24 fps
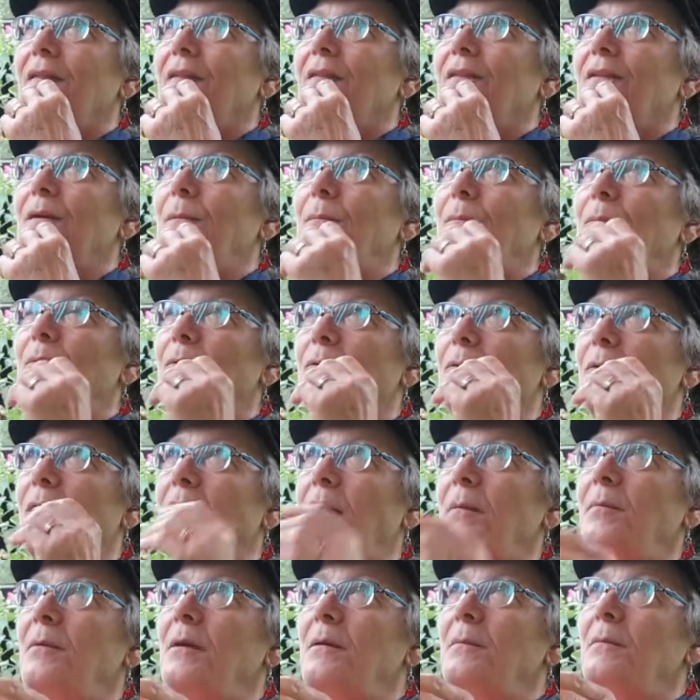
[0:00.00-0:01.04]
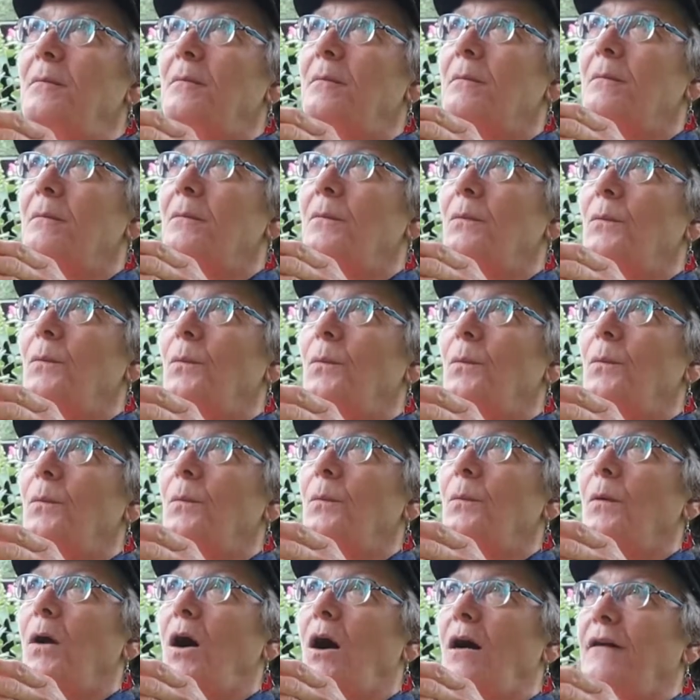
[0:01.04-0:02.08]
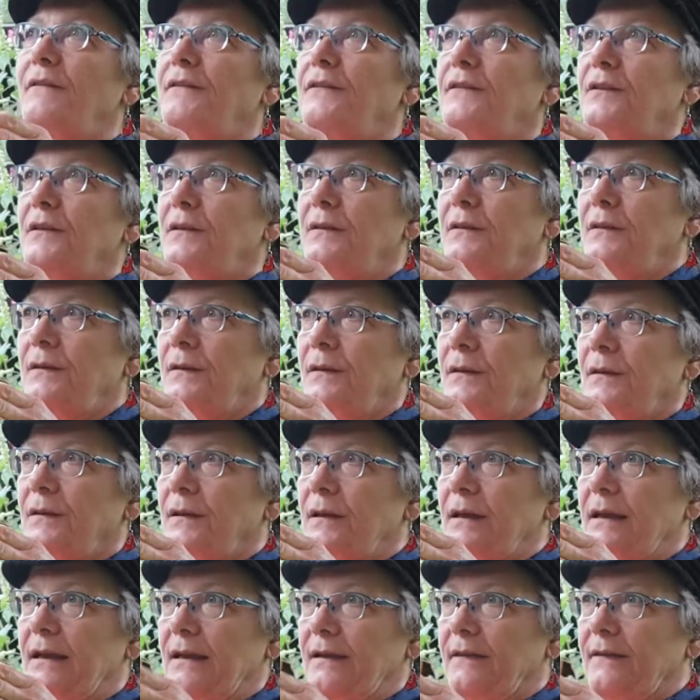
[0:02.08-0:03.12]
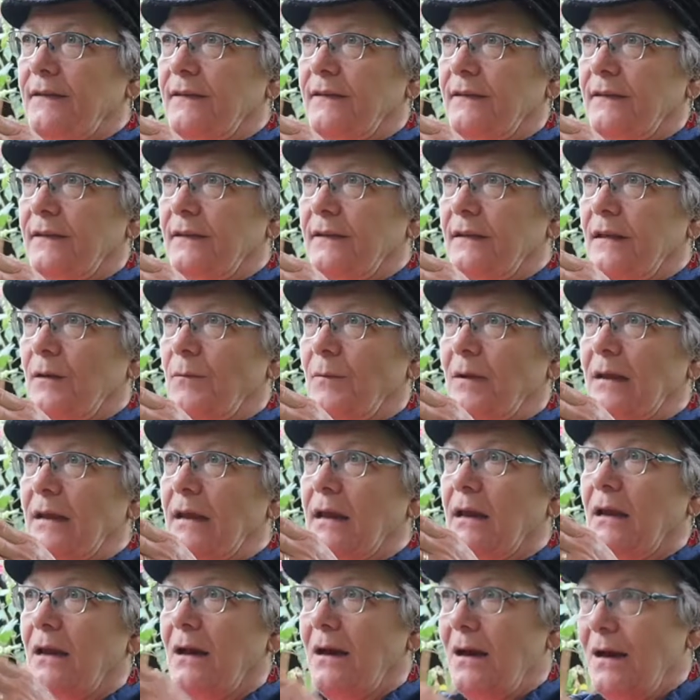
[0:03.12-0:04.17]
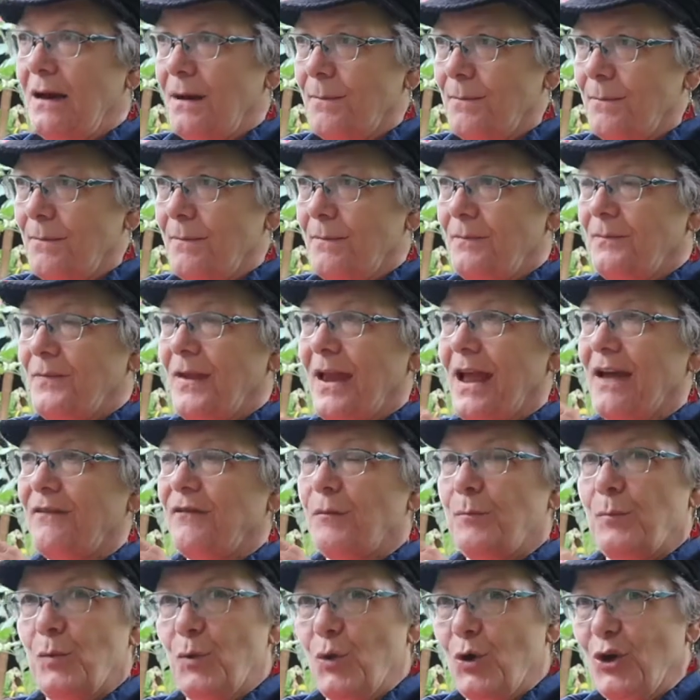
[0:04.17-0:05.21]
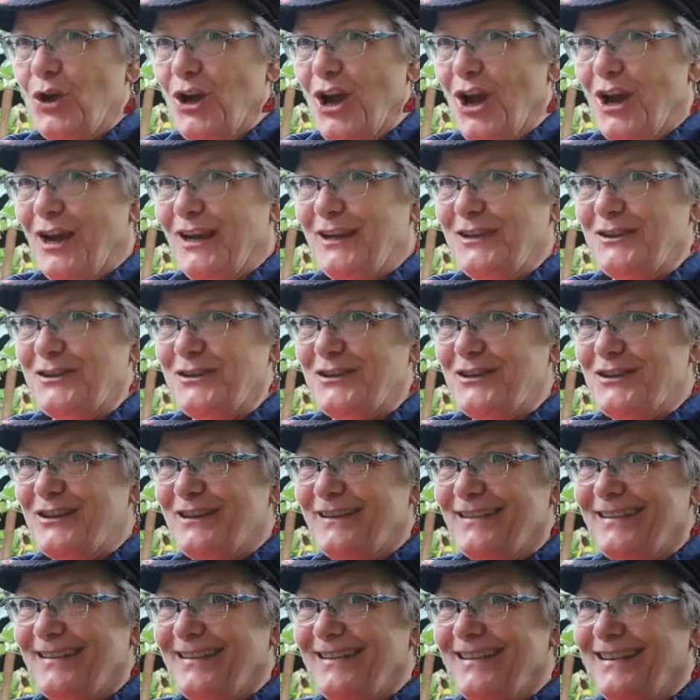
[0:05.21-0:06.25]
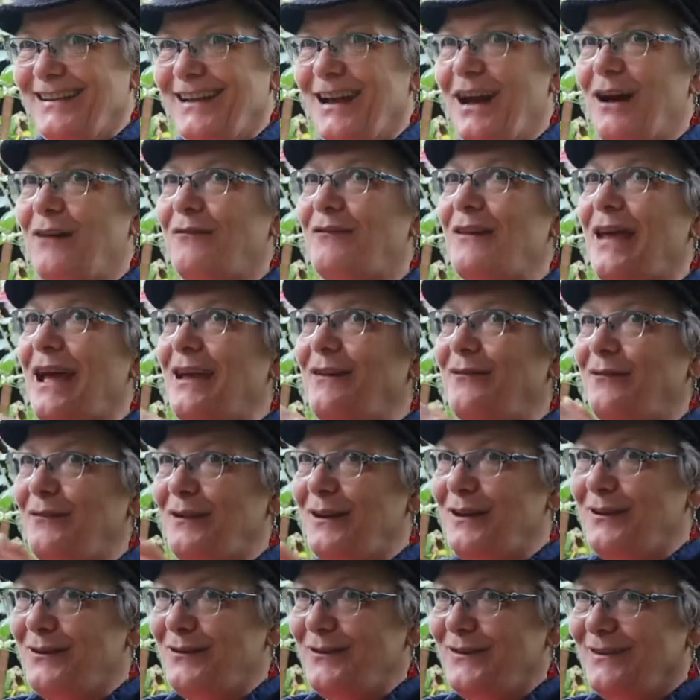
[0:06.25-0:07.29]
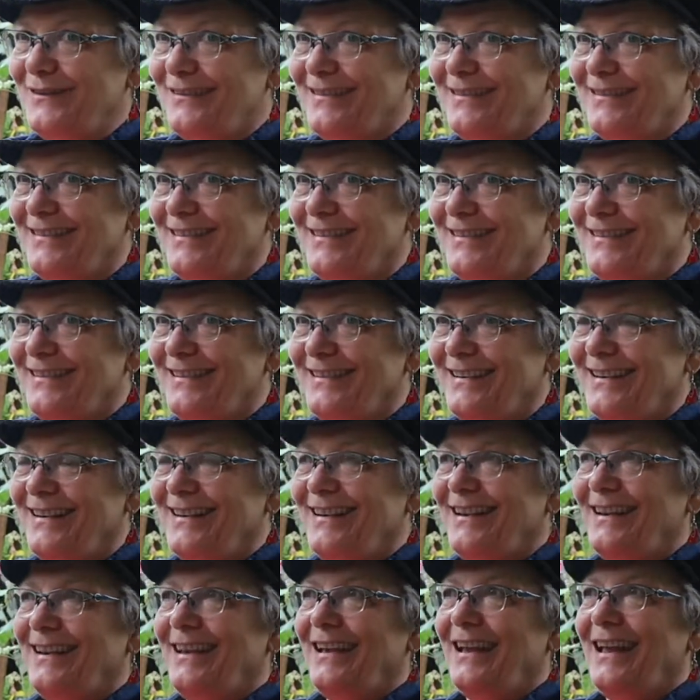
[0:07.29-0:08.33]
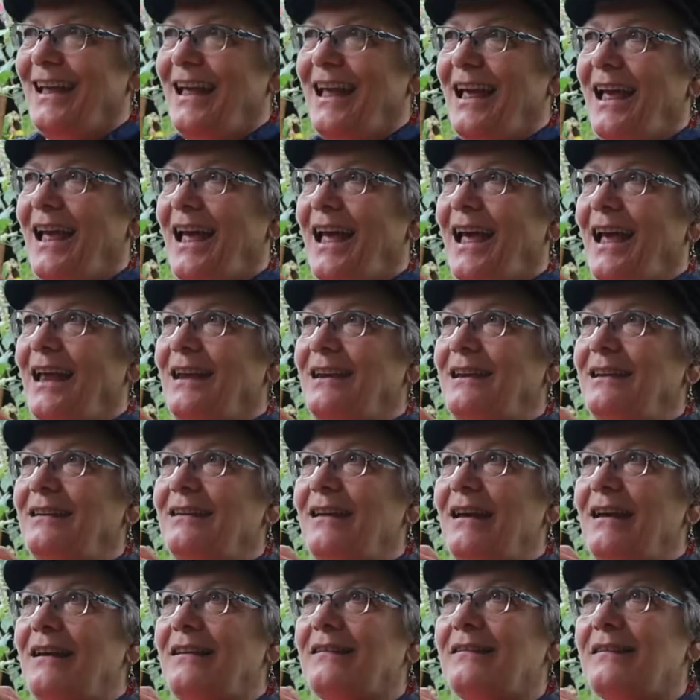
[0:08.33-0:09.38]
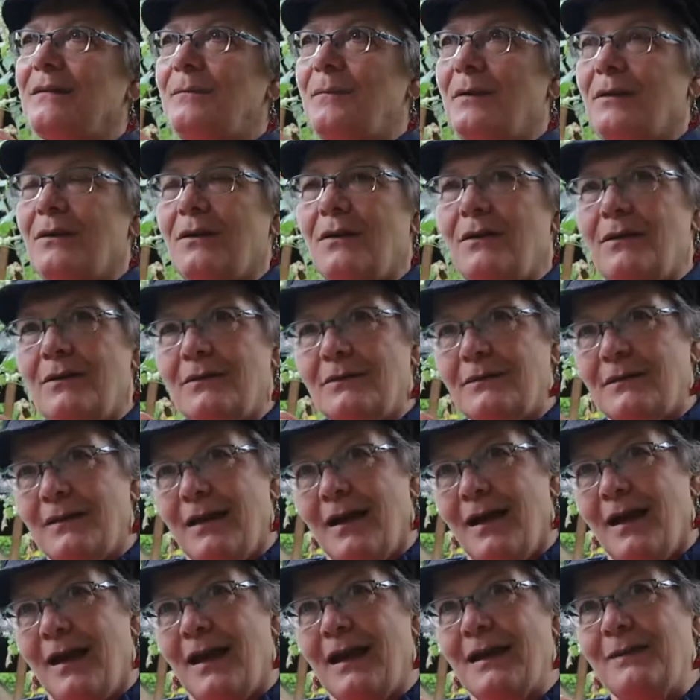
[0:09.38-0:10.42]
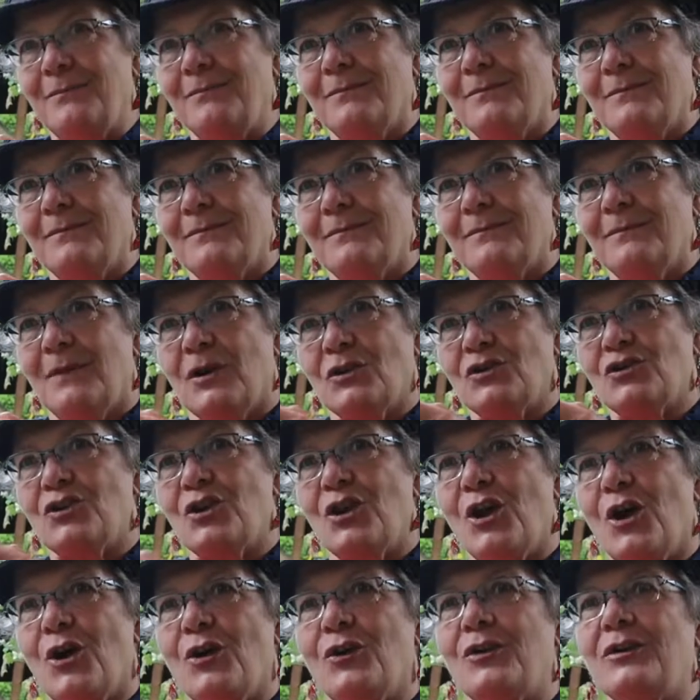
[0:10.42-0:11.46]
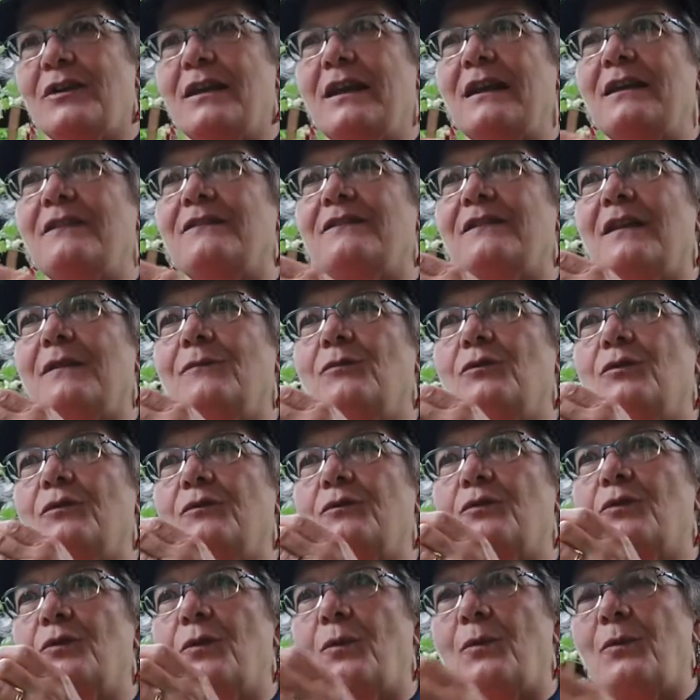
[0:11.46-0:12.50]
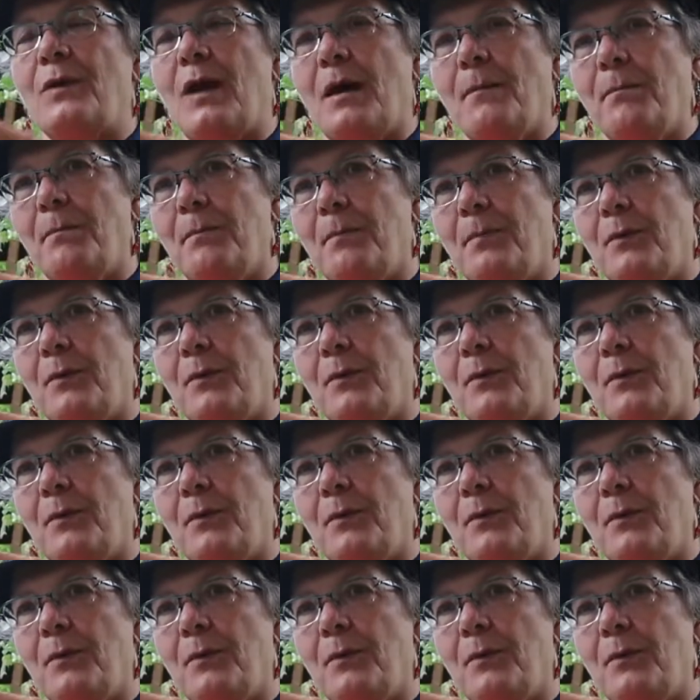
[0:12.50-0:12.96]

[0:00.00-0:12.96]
The problem often is that when they come, they have a book knowledge of life here. And it takes them a long time, much longer than if they would have grown up